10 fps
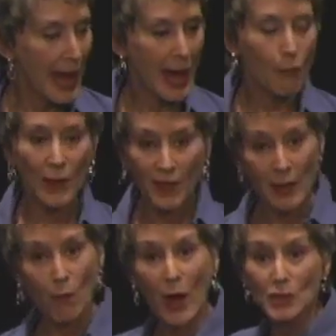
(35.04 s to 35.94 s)
And when
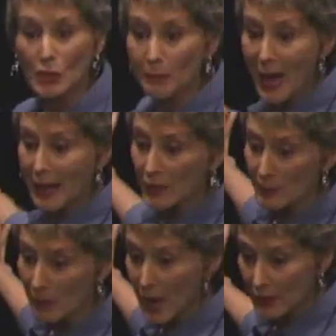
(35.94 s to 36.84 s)
they watch it back in
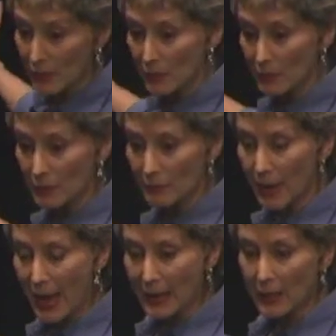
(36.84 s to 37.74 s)
the monitor,
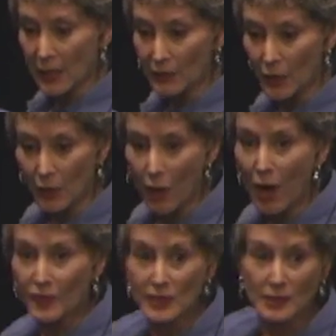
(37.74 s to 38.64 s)
back at their
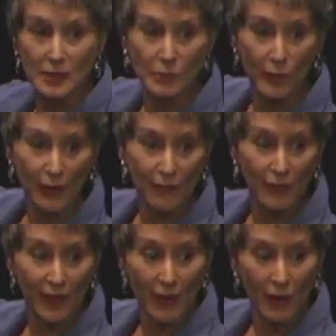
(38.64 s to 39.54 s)
offices, wherever
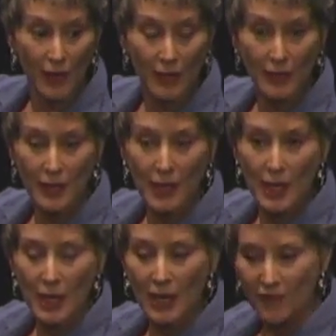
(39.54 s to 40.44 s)
they are,
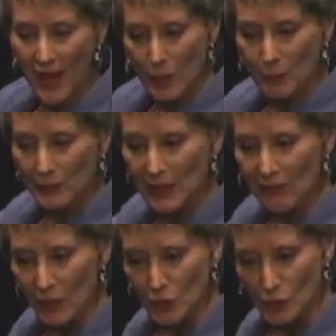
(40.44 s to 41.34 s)
if they don't believe
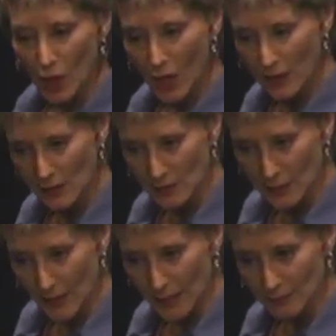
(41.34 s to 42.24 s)
that you're talking to
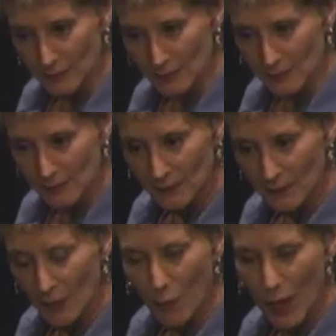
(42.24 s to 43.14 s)
them,
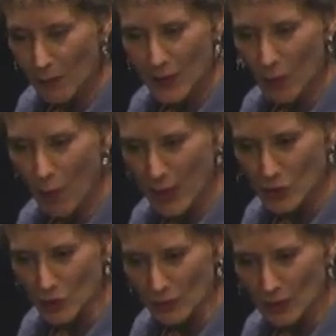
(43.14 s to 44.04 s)
then why would they
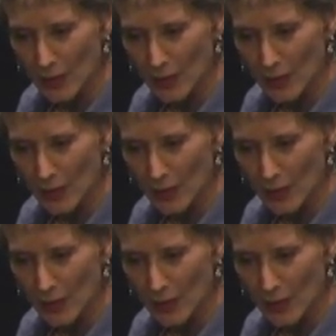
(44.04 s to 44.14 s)
watch you?